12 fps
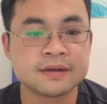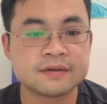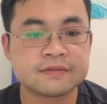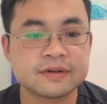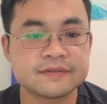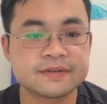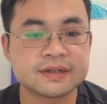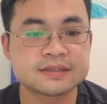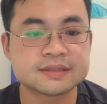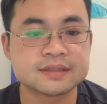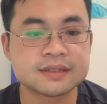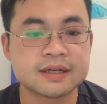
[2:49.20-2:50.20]
Free fat
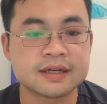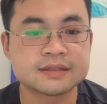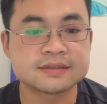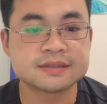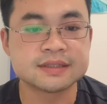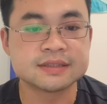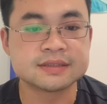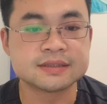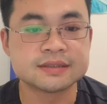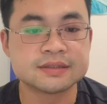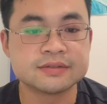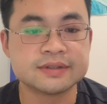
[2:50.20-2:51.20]
acid
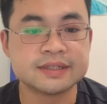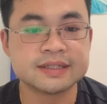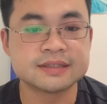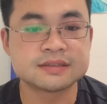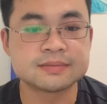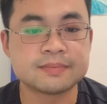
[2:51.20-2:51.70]
released